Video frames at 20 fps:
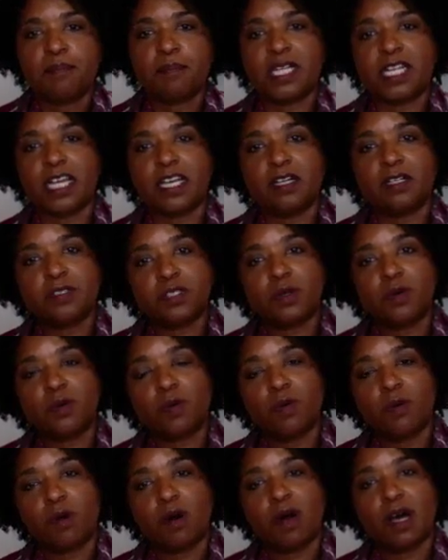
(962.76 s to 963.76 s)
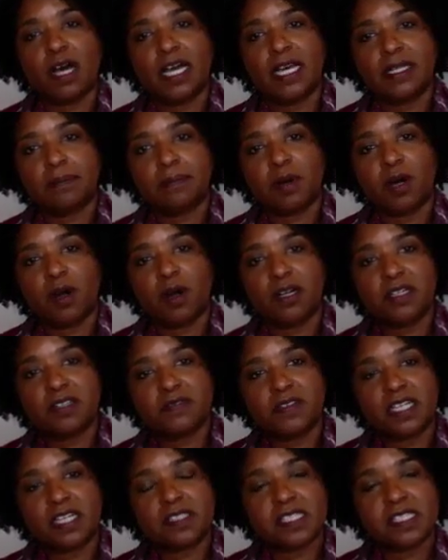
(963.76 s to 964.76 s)
But I also want part
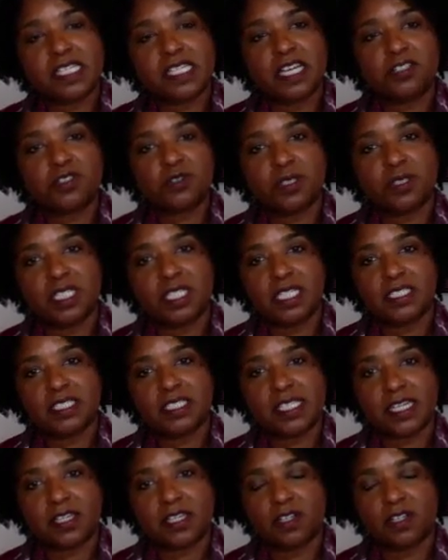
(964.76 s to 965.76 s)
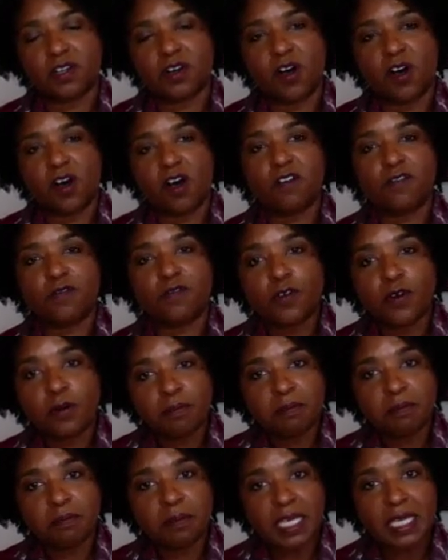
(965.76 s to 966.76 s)
of that scheduling a second call for
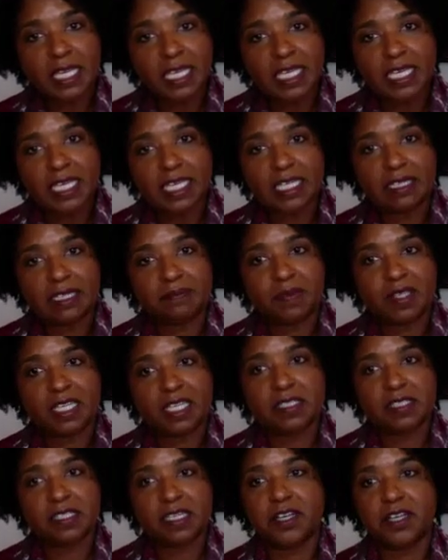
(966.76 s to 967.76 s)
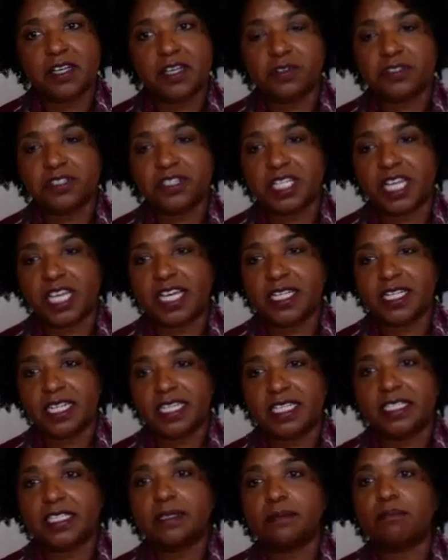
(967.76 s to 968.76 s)
me is
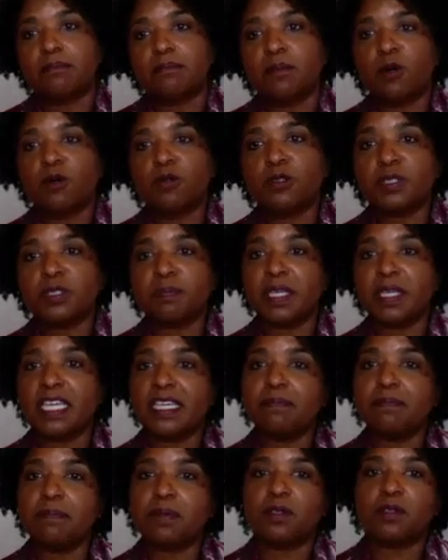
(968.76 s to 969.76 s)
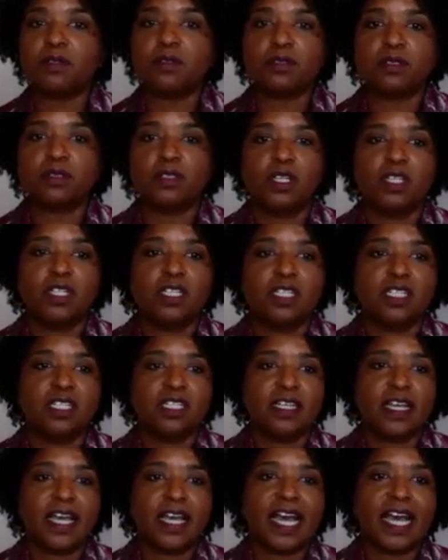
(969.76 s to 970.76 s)
understanding that most people
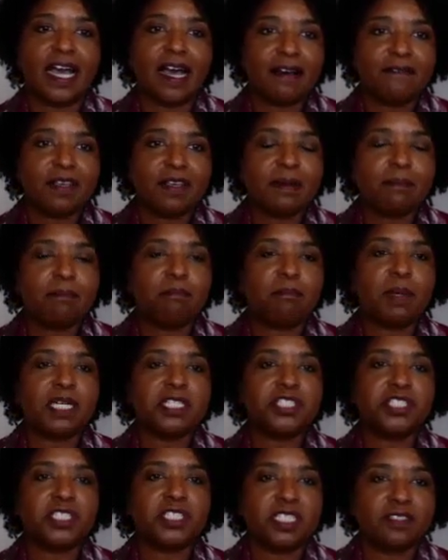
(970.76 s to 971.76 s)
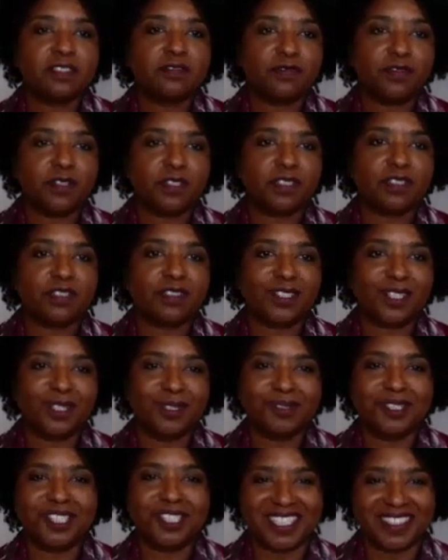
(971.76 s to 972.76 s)
haven't budgeted for
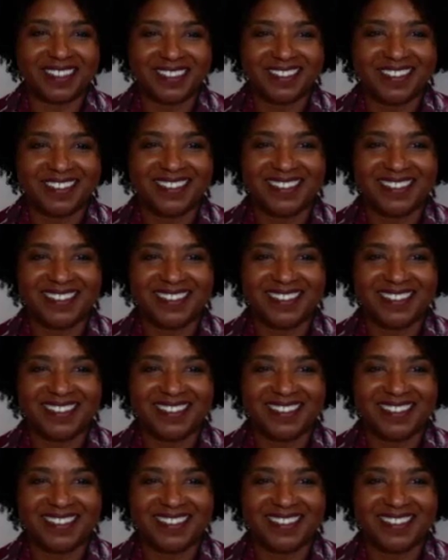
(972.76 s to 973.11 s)
coaching.